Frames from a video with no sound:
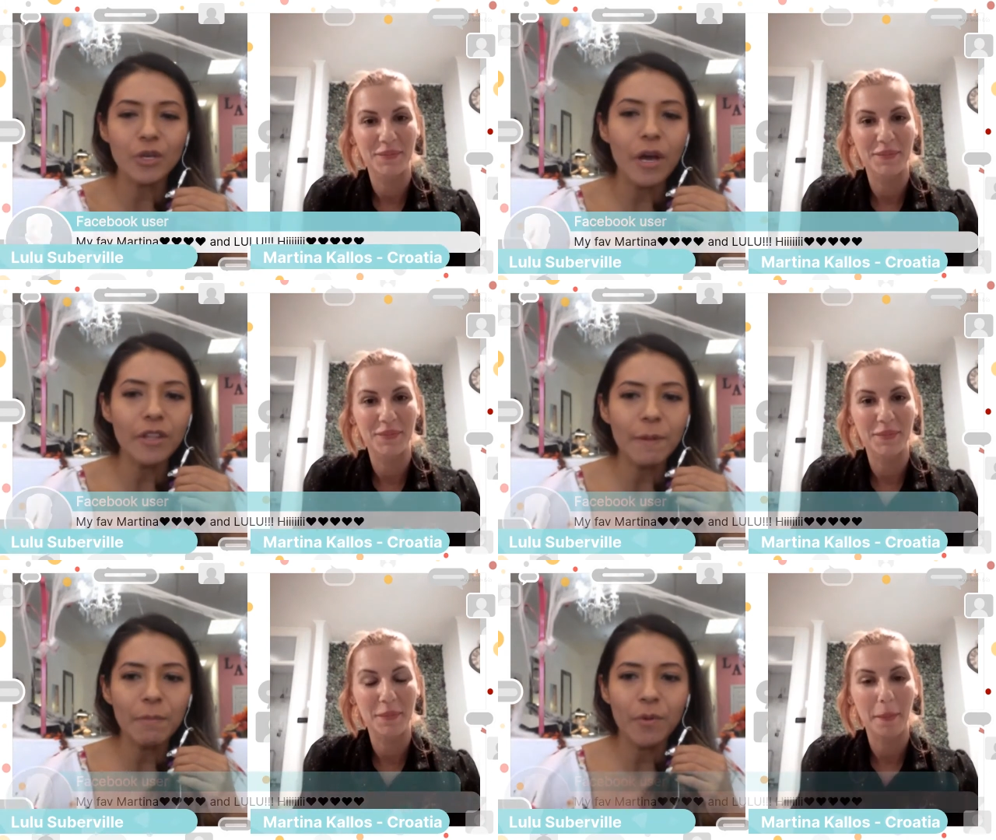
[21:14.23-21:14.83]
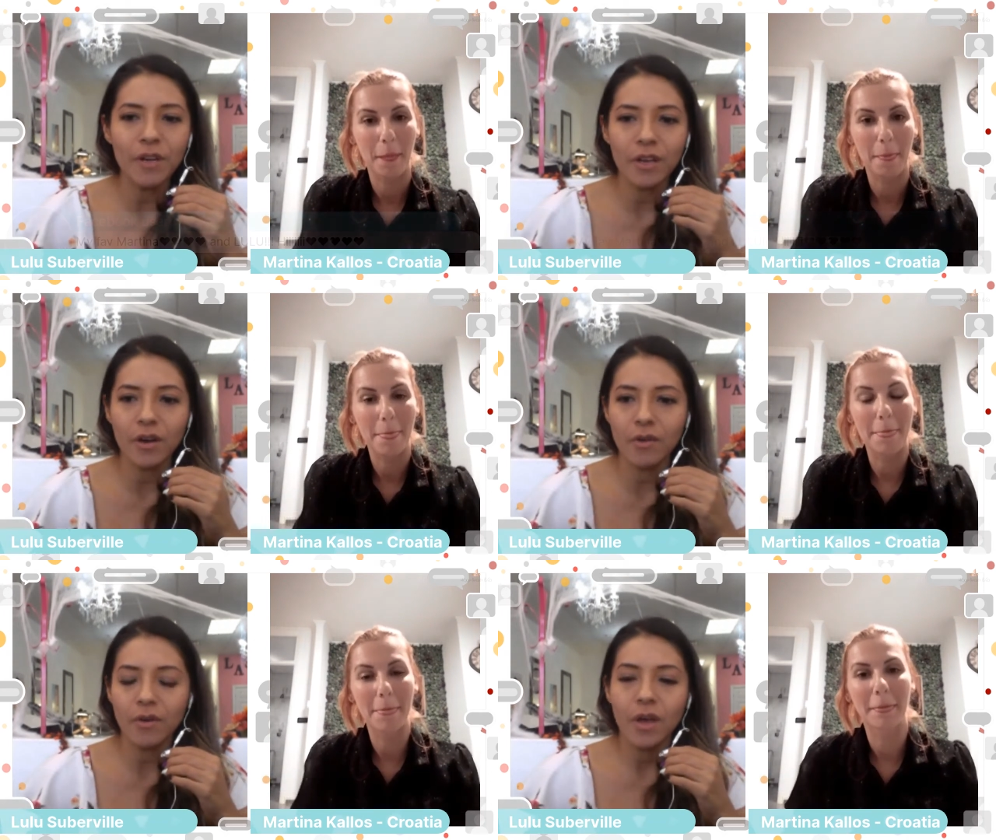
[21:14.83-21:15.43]
Speaker 1: So other people want to
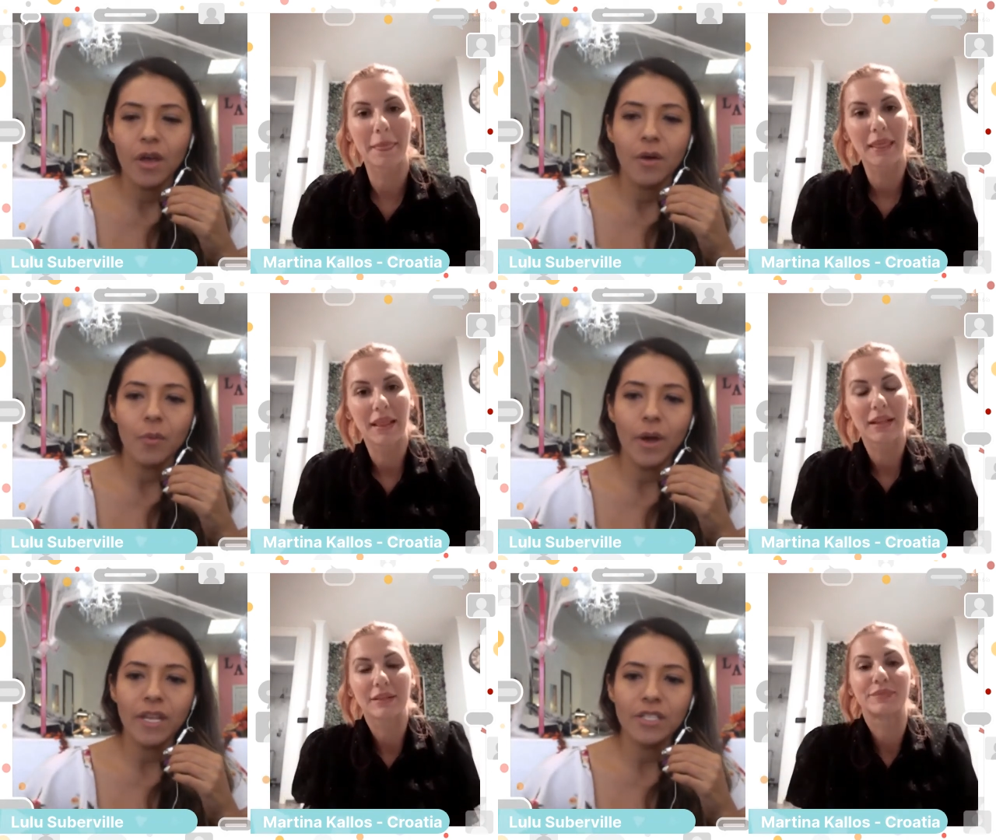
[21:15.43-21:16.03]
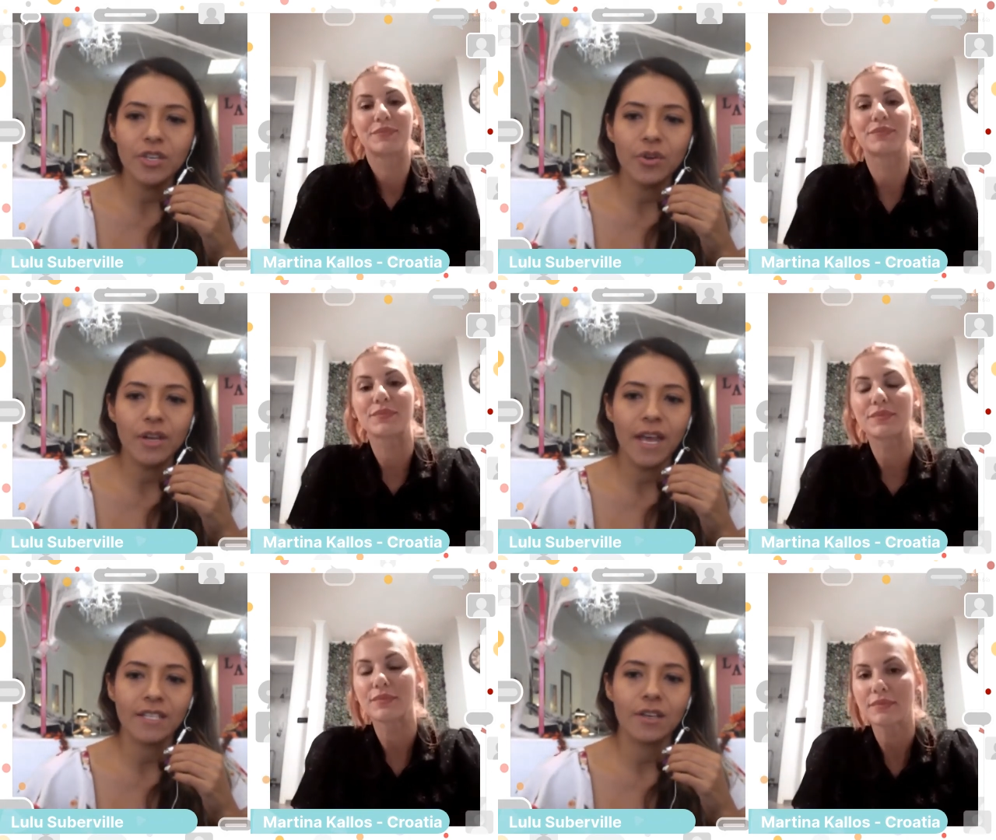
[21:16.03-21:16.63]
know, when is your
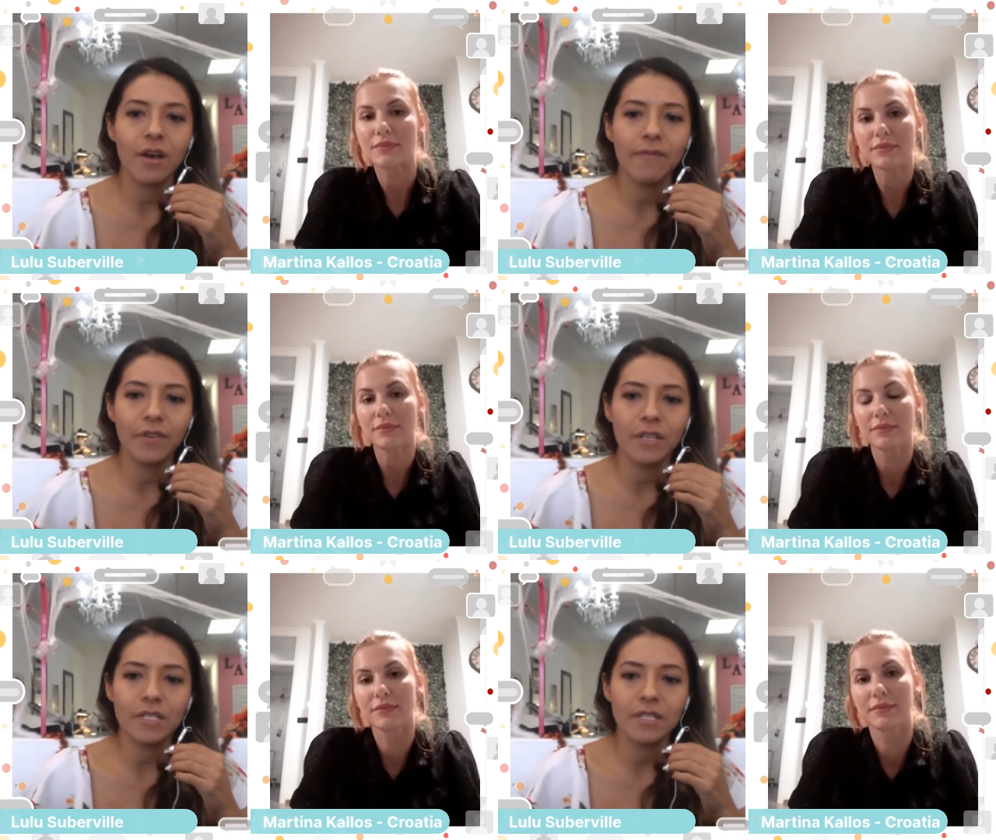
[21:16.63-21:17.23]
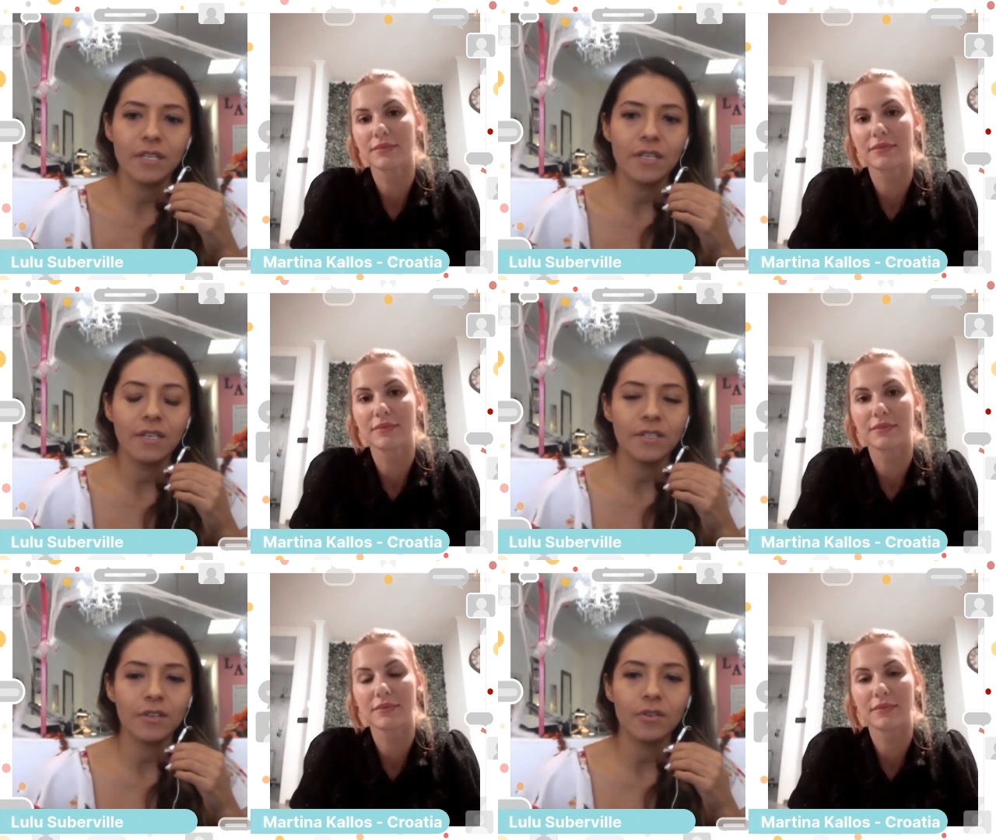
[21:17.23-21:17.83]
next conference? See,
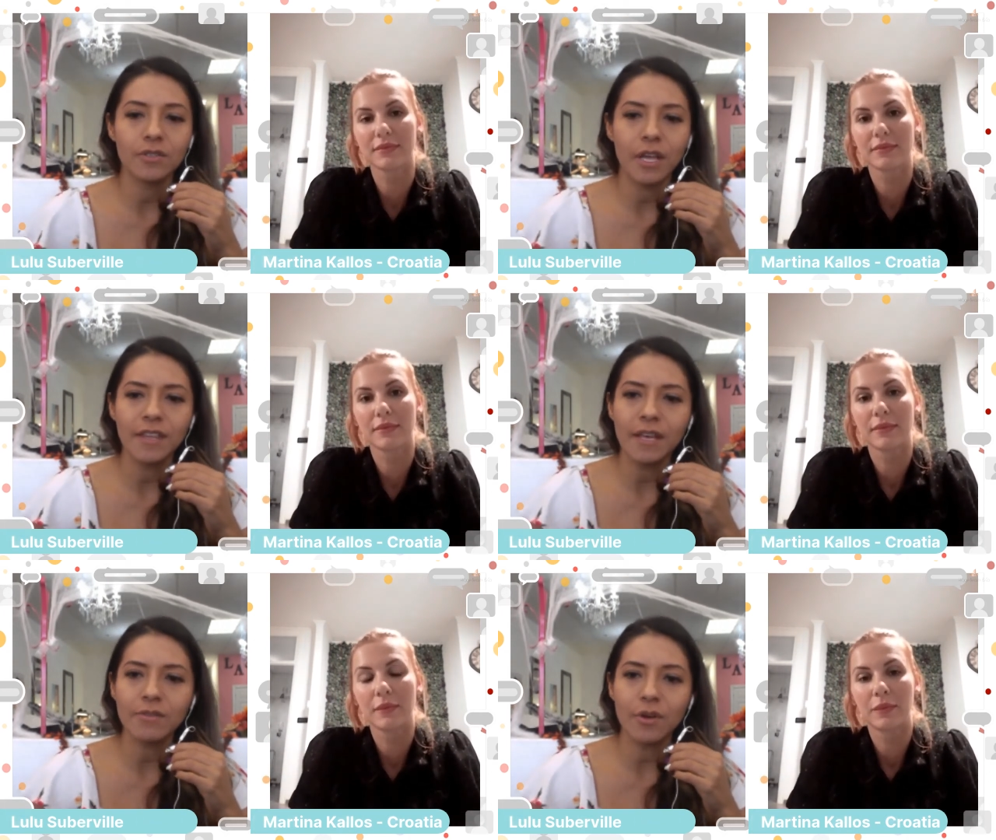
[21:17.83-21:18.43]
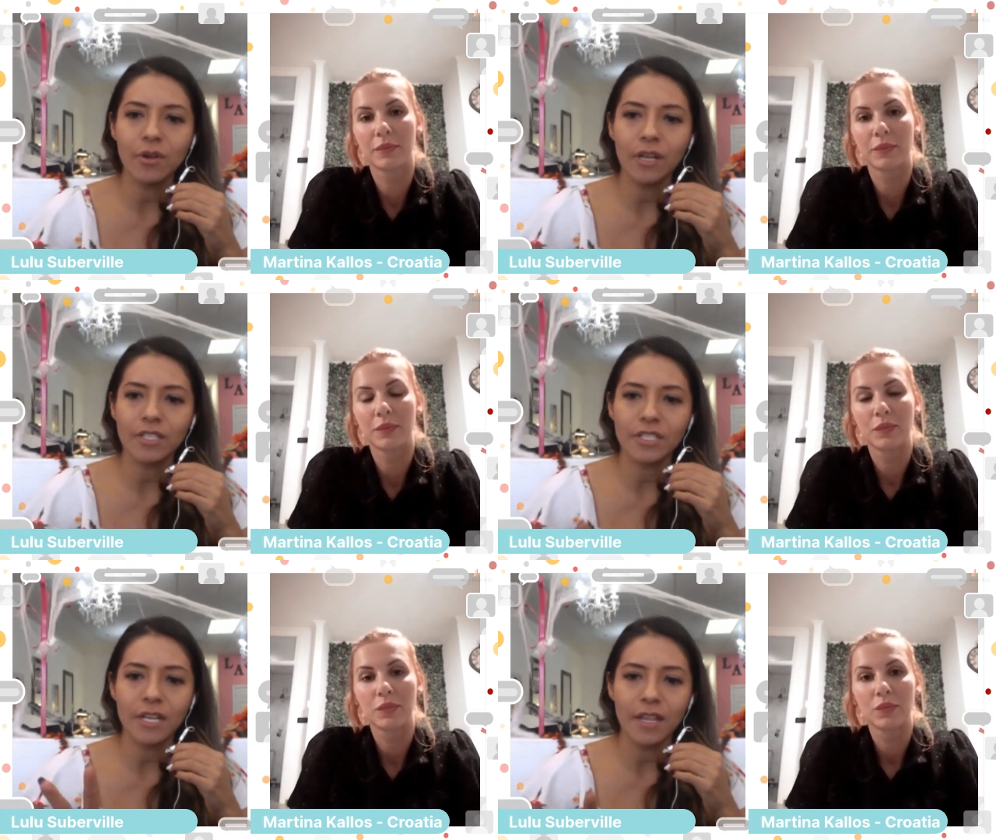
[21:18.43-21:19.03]
so I think that was Olga.
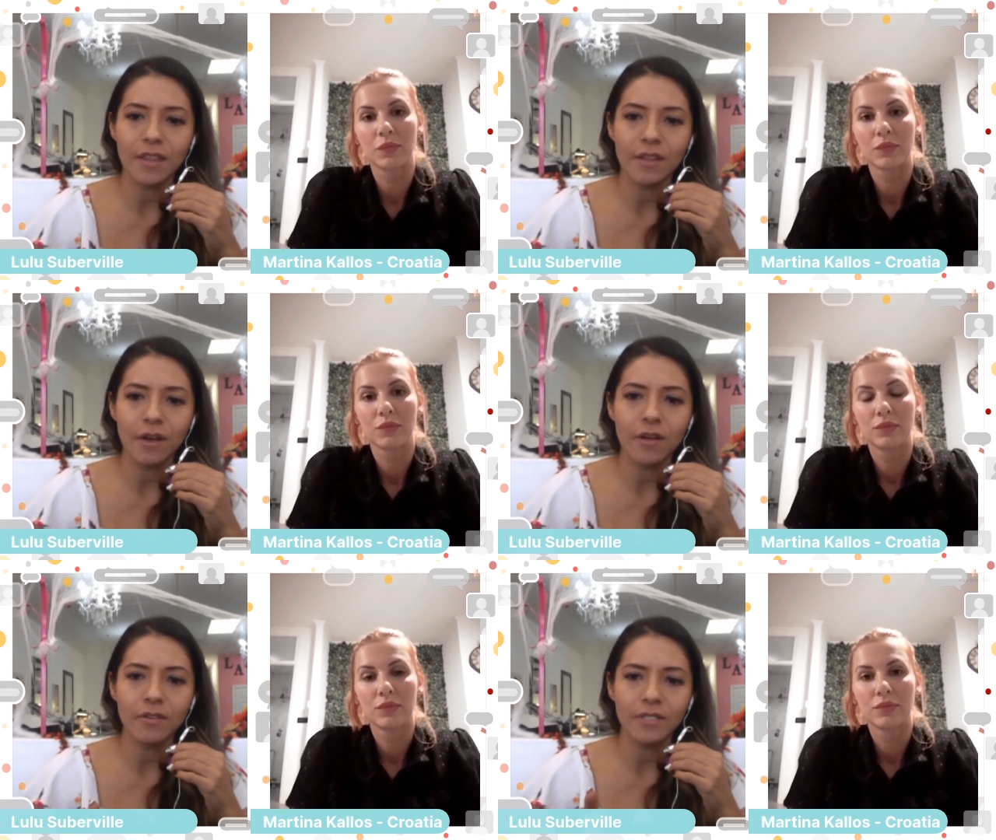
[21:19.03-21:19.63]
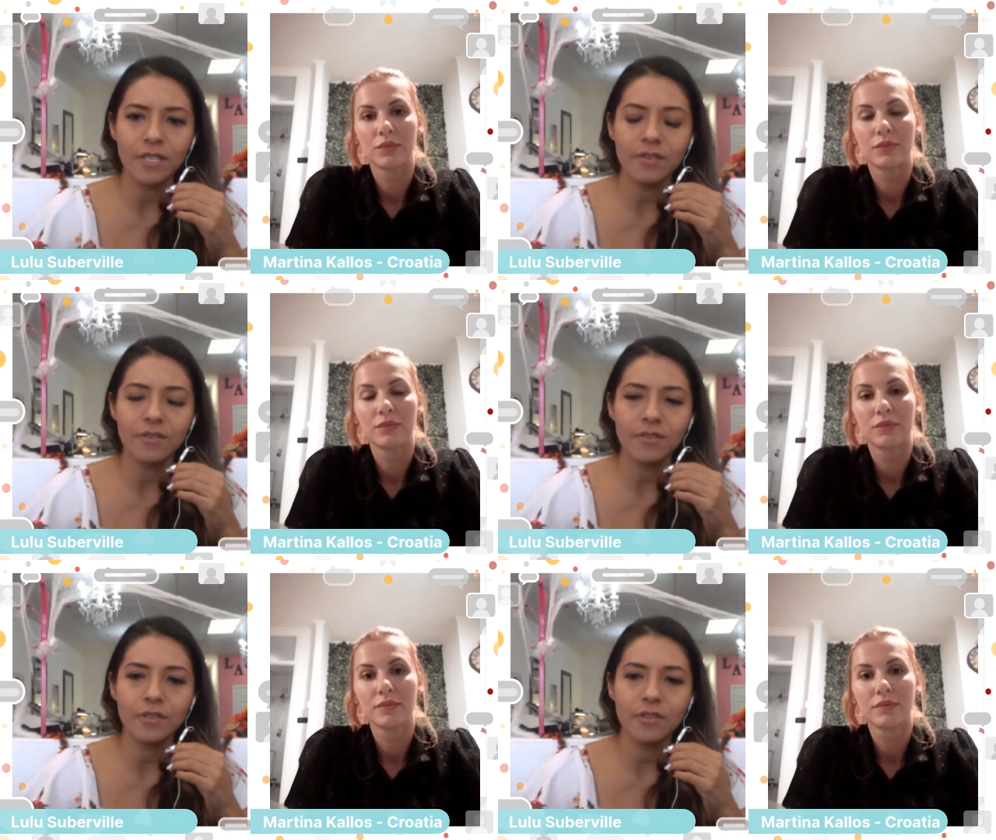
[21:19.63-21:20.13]
She said, I'll see you